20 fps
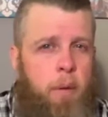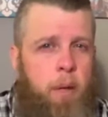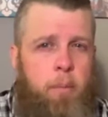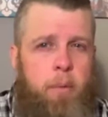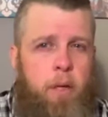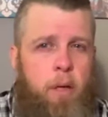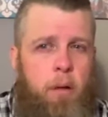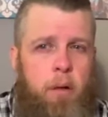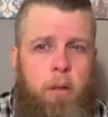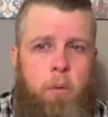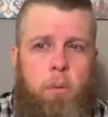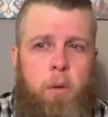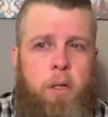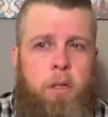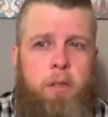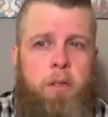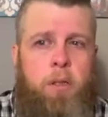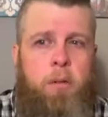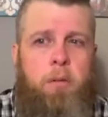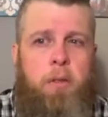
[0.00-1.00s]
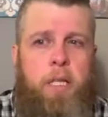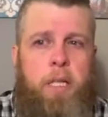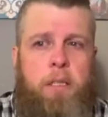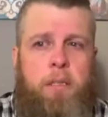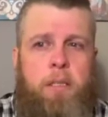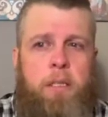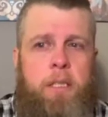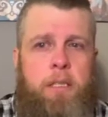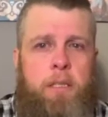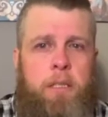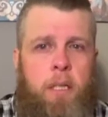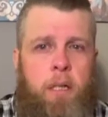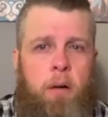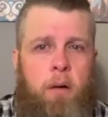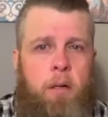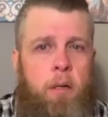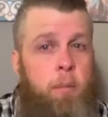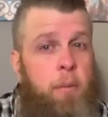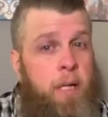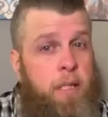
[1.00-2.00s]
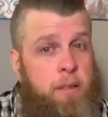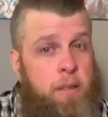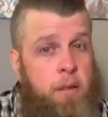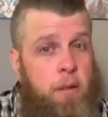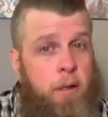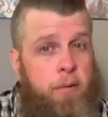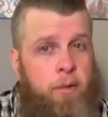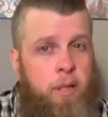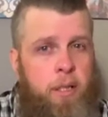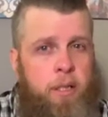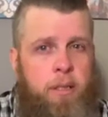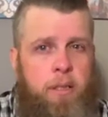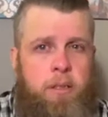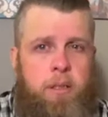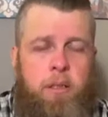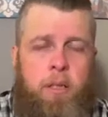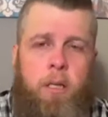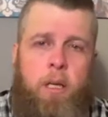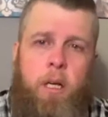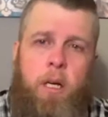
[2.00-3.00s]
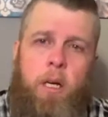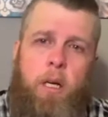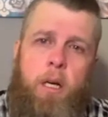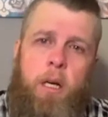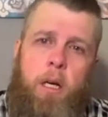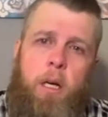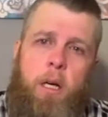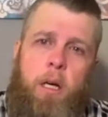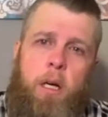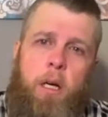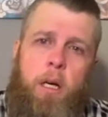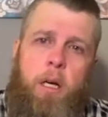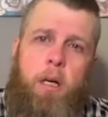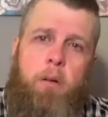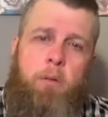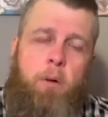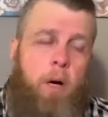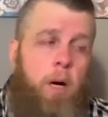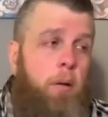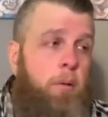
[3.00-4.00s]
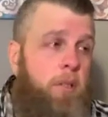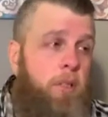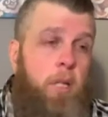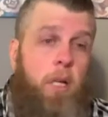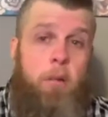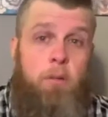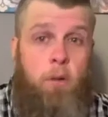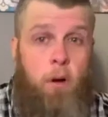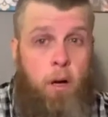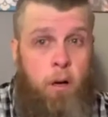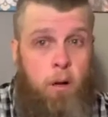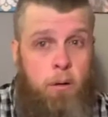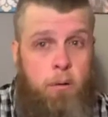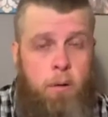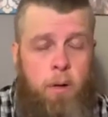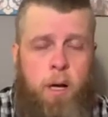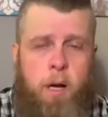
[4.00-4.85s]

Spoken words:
may be only one or two things listed on it, but I still have a list of where I was done wrong.